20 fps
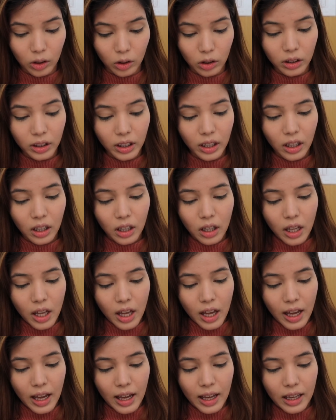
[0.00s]
good,
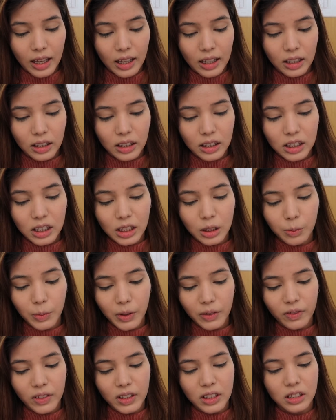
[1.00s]
and this is
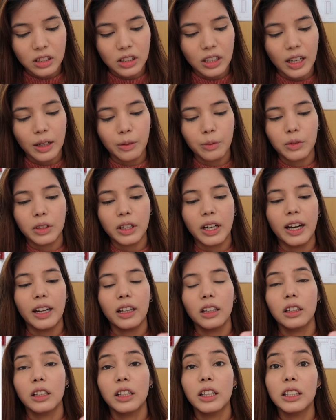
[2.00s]
my first time
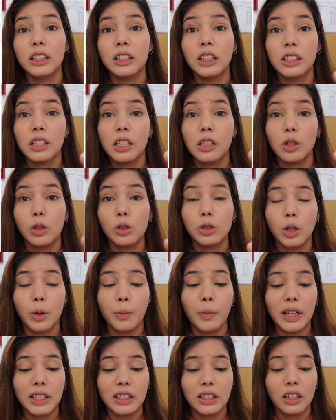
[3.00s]
trying this. This is also
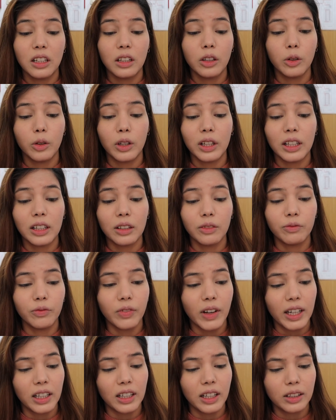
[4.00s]
best-selling. You can
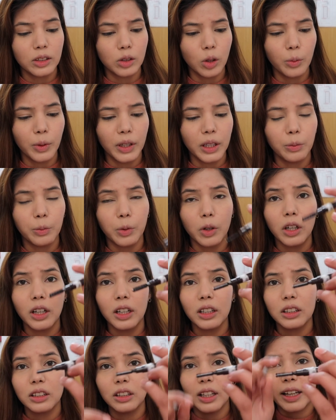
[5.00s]
find like so many products,